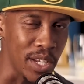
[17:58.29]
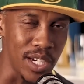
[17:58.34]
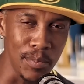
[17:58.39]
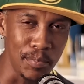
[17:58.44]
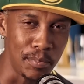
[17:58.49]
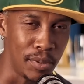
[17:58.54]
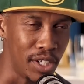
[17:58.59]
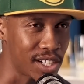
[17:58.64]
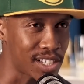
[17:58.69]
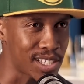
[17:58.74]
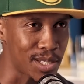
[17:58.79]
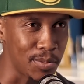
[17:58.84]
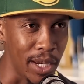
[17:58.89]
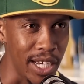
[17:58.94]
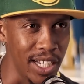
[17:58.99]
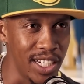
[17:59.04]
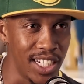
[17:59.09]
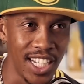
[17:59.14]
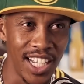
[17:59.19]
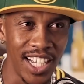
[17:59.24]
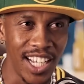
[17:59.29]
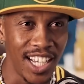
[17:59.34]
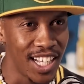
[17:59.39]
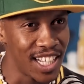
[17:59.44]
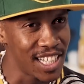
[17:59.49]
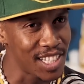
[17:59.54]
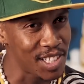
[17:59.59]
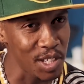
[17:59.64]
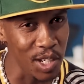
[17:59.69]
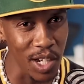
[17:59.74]
many books, man.
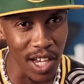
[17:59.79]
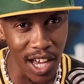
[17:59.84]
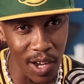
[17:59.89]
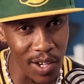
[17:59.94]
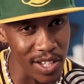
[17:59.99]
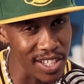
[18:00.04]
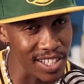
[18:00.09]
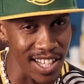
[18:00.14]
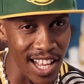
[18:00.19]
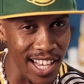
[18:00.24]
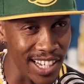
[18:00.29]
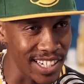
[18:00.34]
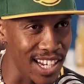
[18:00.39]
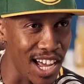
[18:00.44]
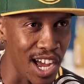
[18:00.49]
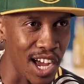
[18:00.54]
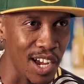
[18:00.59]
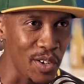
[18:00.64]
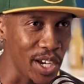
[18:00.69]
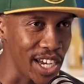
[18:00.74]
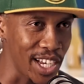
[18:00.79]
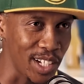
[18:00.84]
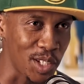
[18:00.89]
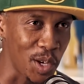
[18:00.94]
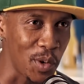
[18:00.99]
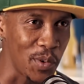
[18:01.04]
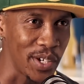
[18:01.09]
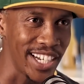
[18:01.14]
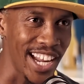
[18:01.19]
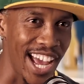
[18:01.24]
So I was like, nah, we
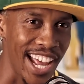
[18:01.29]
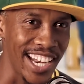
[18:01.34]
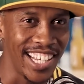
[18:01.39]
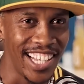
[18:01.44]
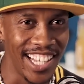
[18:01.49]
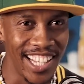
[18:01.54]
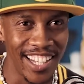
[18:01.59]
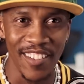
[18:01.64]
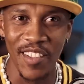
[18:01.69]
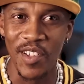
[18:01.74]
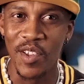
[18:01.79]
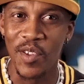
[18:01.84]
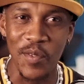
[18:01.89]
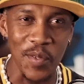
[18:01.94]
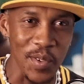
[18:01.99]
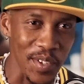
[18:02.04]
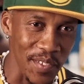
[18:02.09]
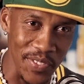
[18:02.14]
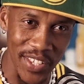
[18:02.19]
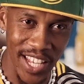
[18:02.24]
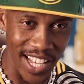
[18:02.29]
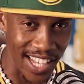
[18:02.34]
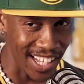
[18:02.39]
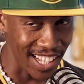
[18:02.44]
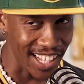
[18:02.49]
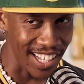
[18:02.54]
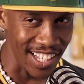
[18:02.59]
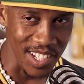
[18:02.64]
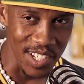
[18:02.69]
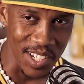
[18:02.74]
ain't doing that.
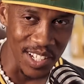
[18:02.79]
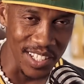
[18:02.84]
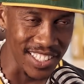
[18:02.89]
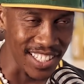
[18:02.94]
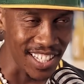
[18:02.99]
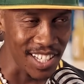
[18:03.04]
You know